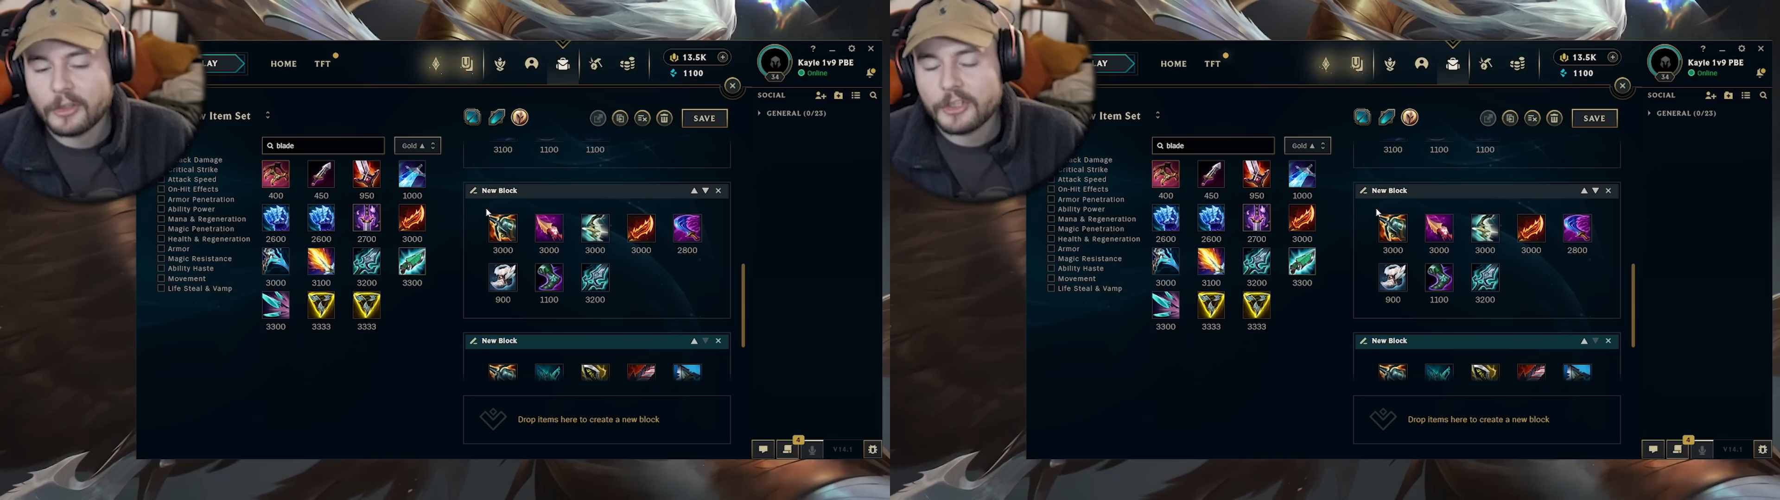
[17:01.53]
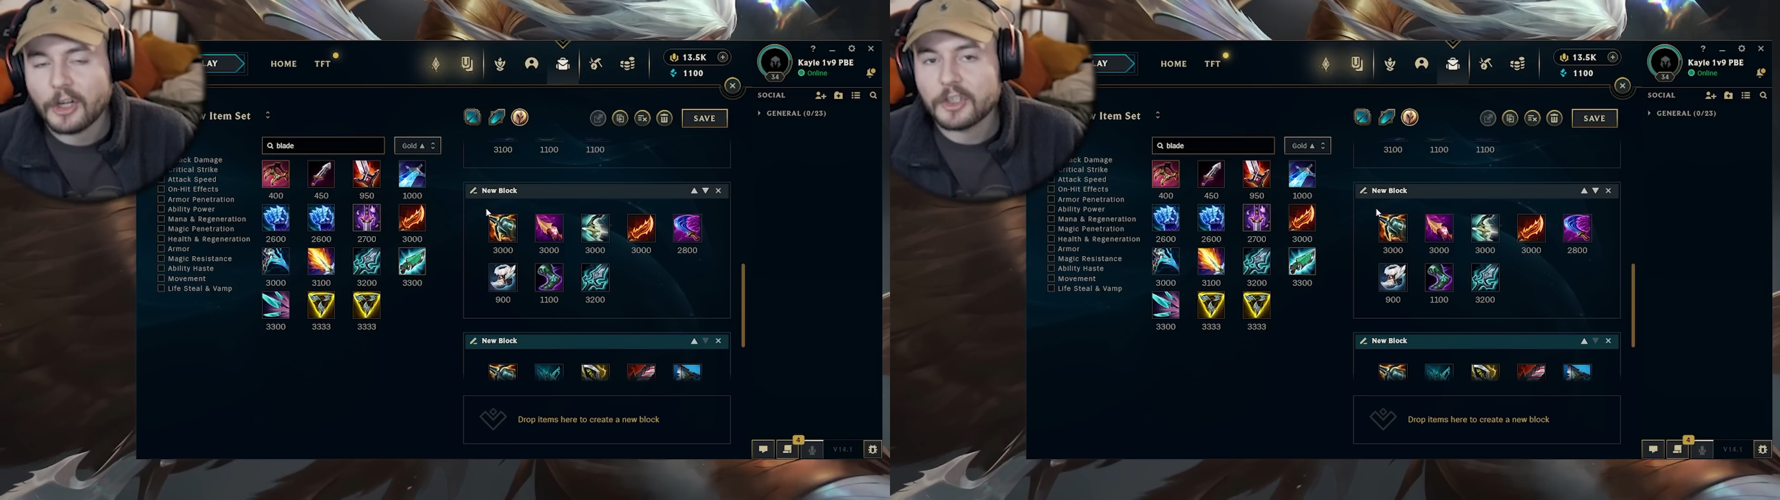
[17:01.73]

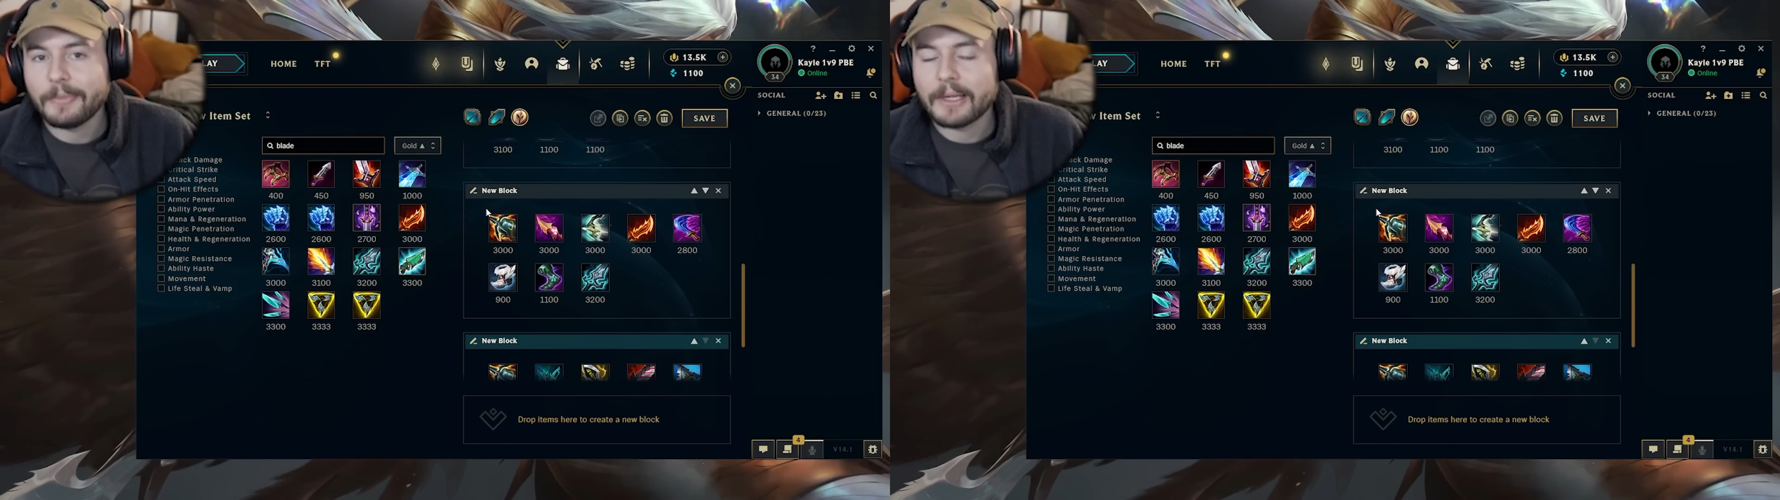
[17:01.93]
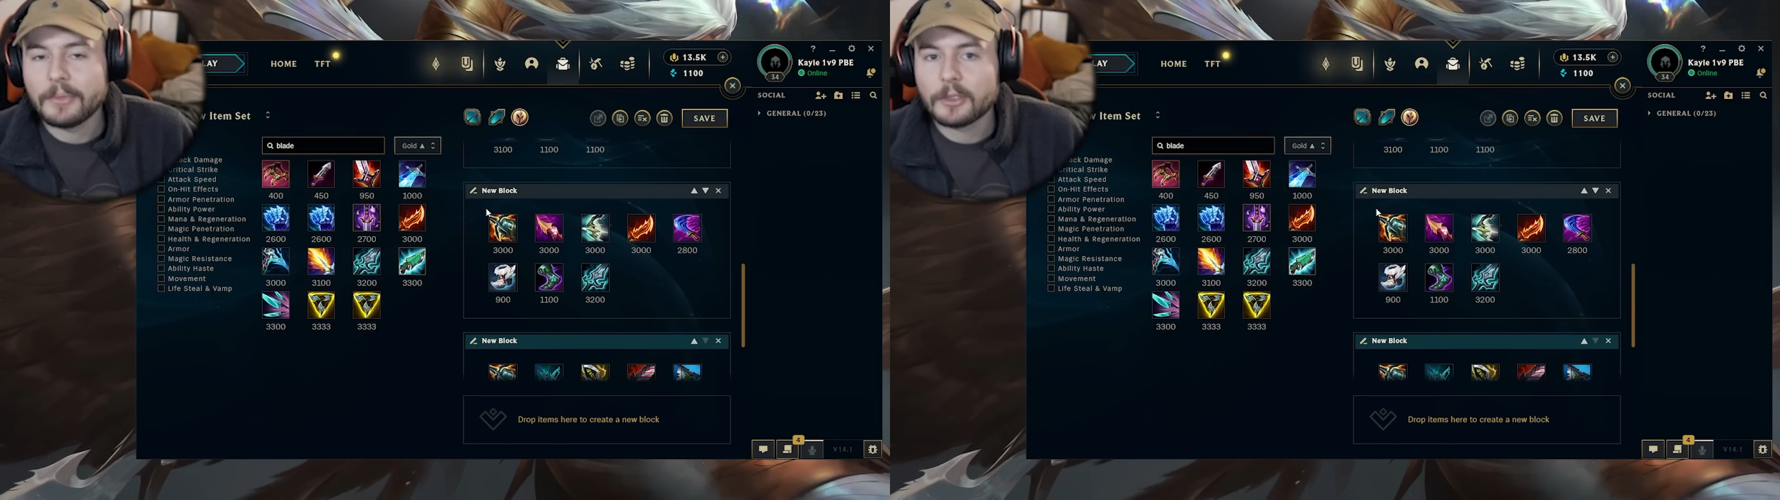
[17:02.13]
Jar Jar
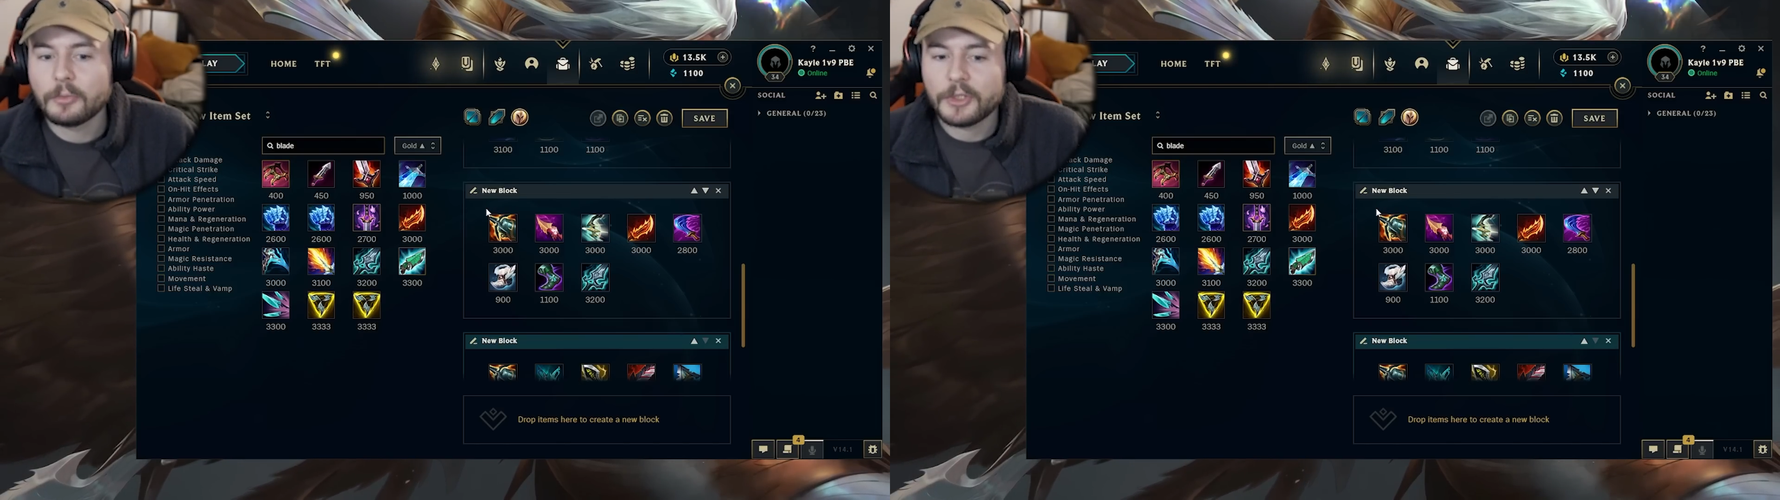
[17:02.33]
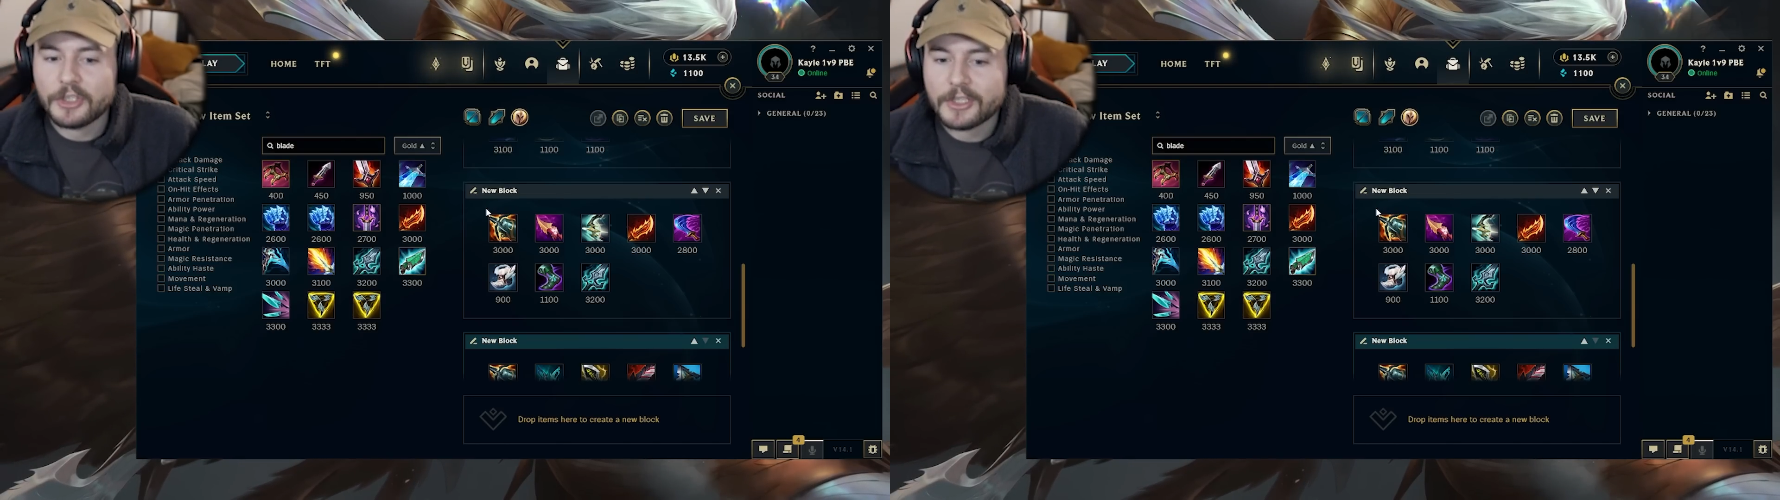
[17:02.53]
Mang
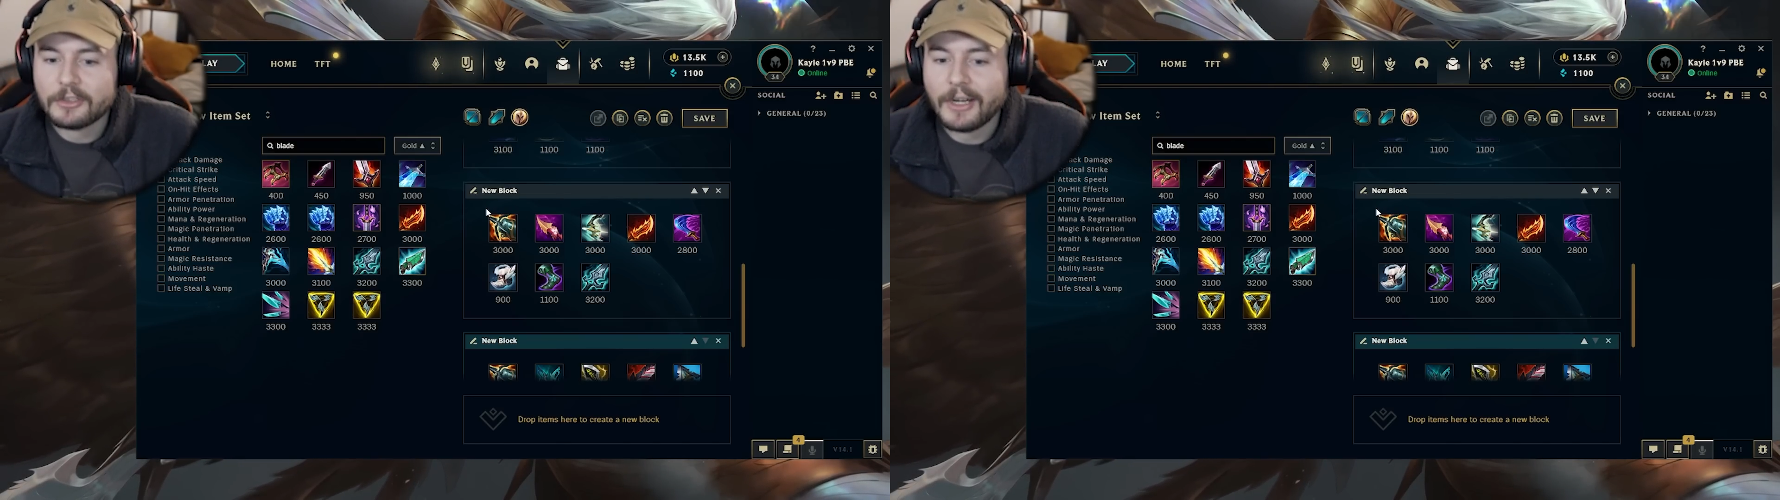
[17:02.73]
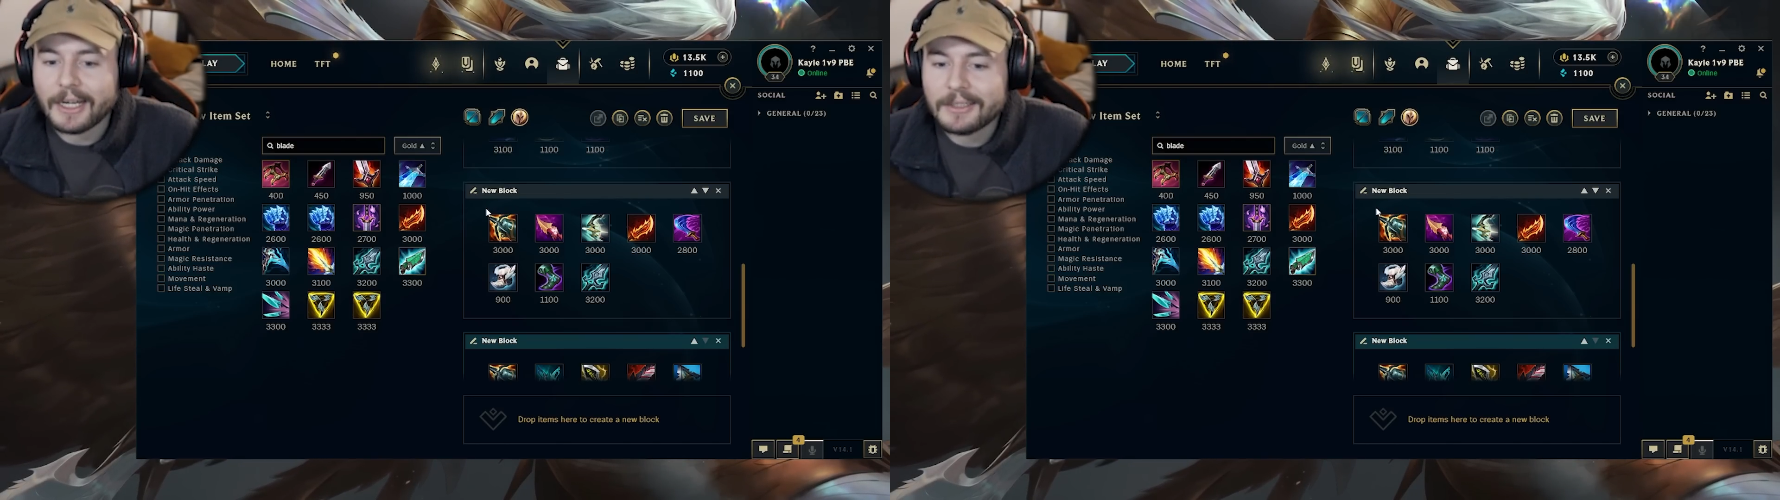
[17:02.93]
build, which is
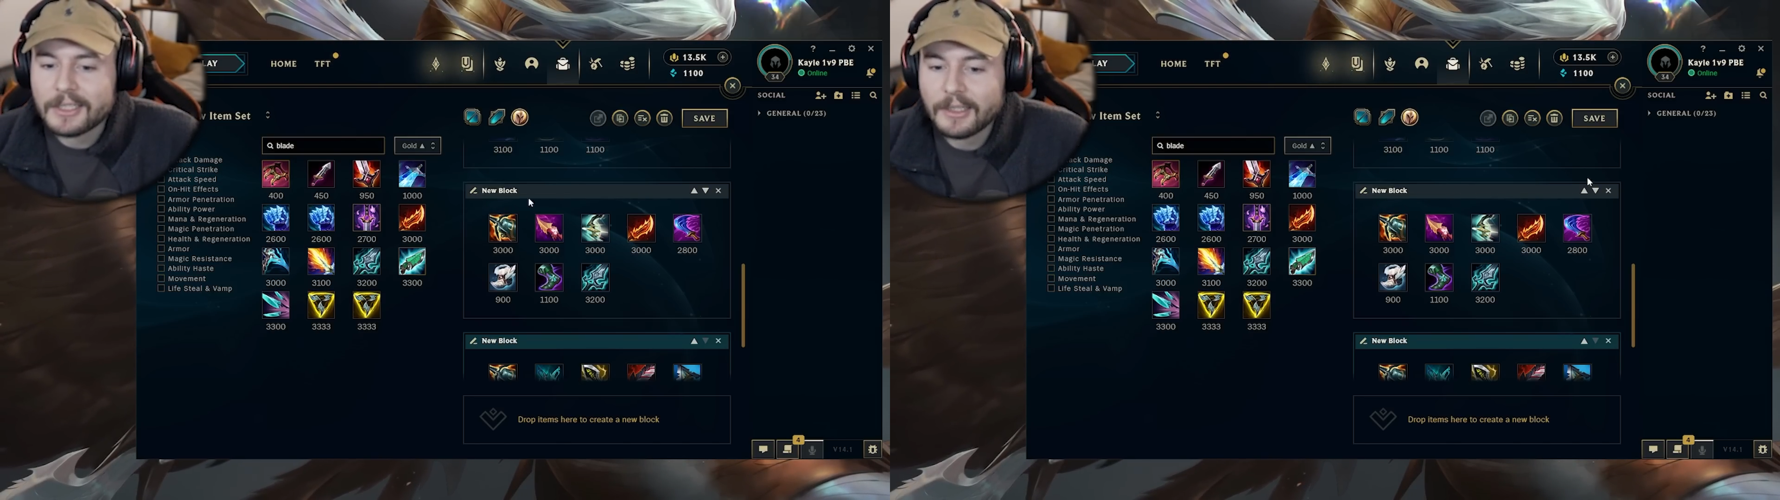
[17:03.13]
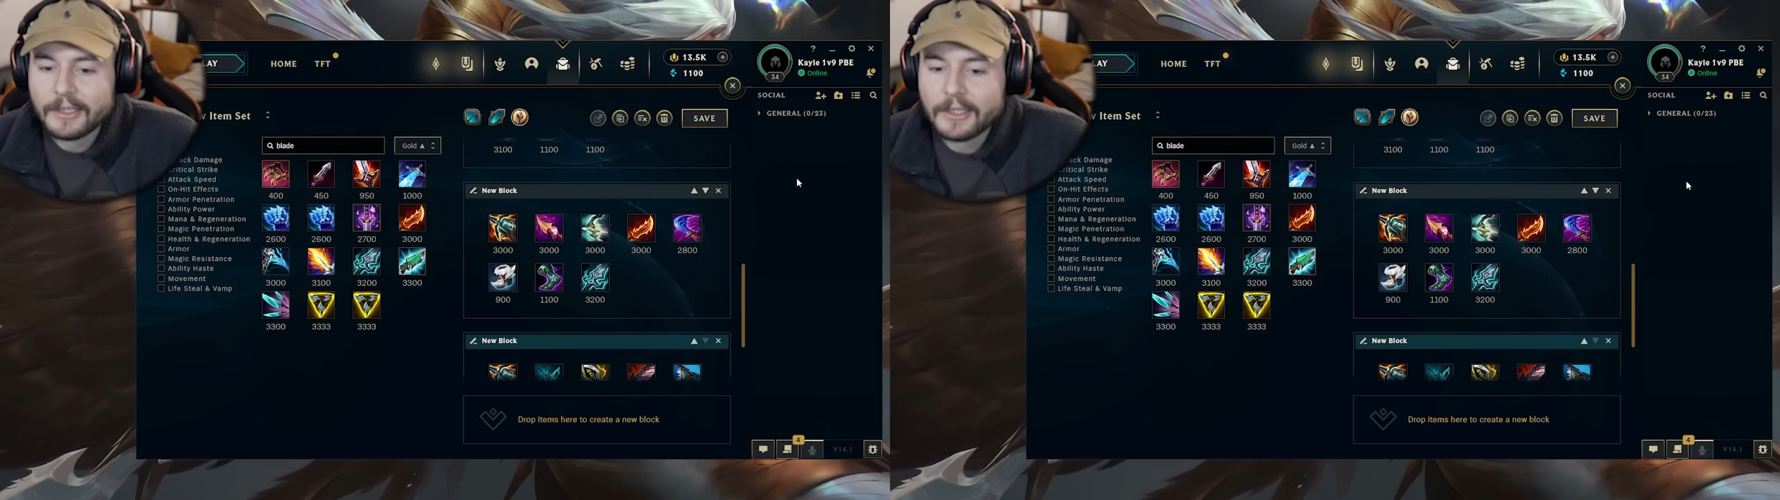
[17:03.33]
Kraken
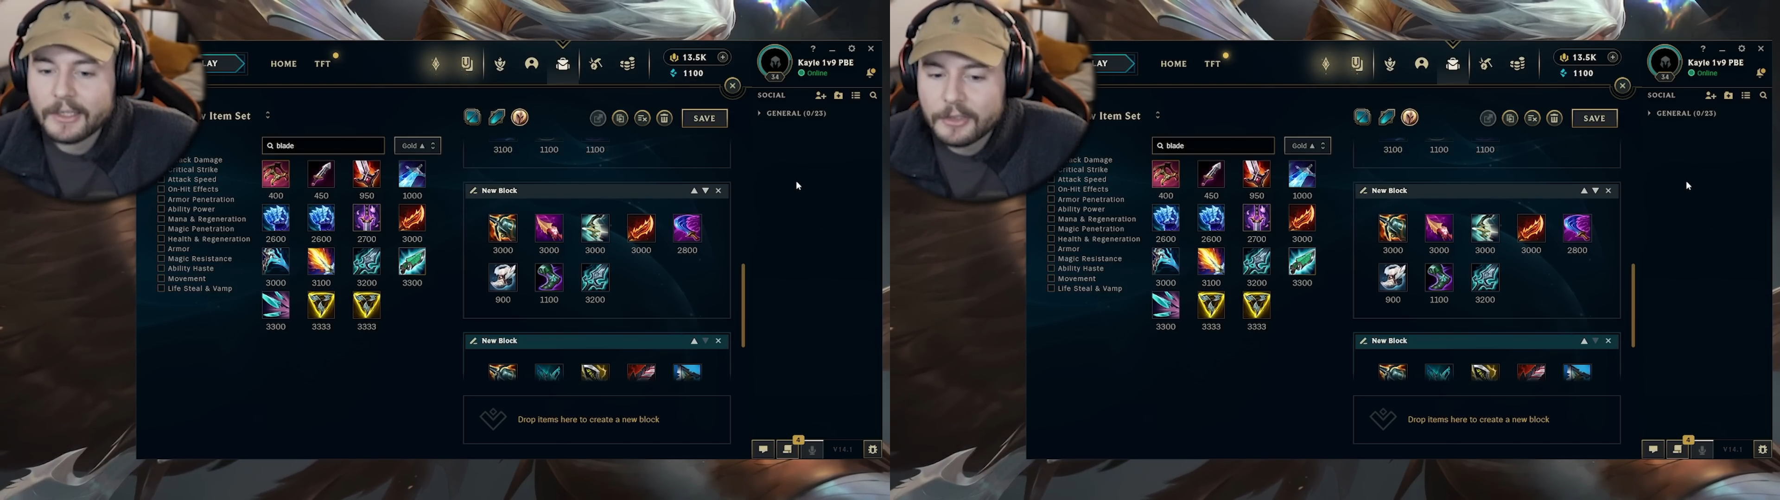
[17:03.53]
Slayer